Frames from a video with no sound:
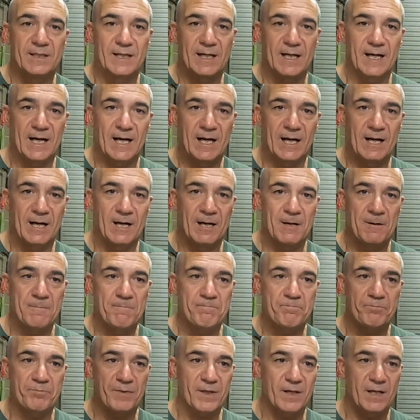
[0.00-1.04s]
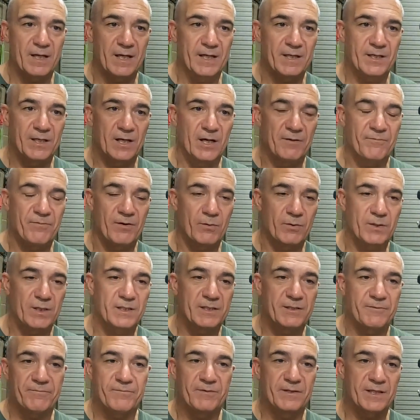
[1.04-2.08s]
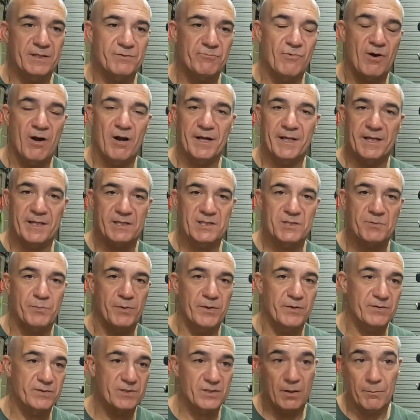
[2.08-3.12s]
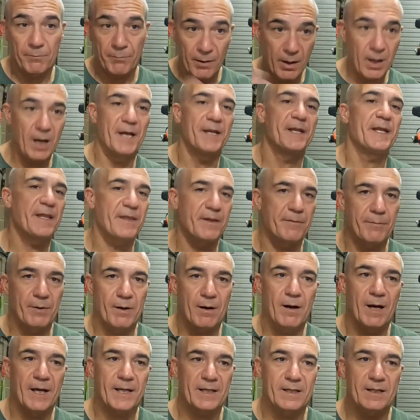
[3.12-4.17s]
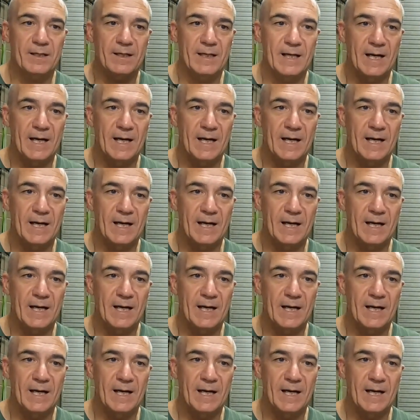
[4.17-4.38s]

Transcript: If I want a different riding experience, I'll buy another bike,